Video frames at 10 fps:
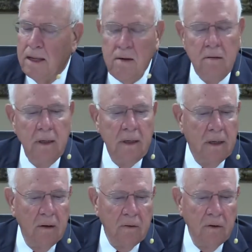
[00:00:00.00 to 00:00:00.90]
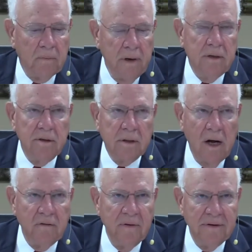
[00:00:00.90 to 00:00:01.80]
You need to go to a preacher's
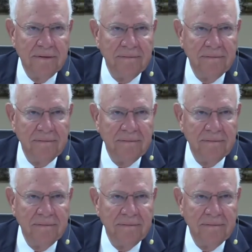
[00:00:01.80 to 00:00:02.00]
conference.